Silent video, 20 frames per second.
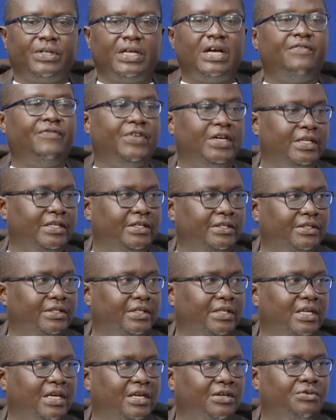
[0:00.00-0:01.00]

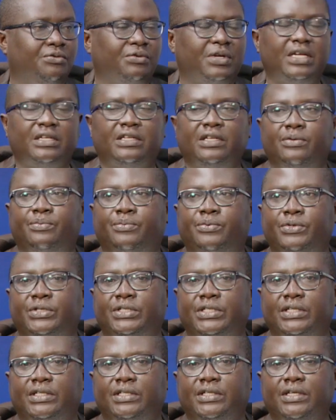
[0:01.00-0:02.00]
governance, like you rightly
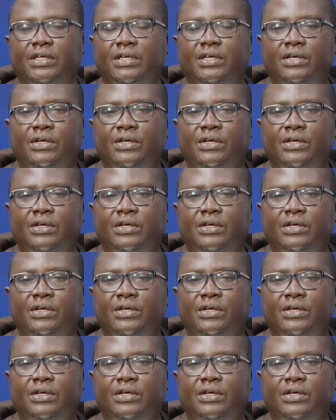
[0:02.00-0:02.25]
put it.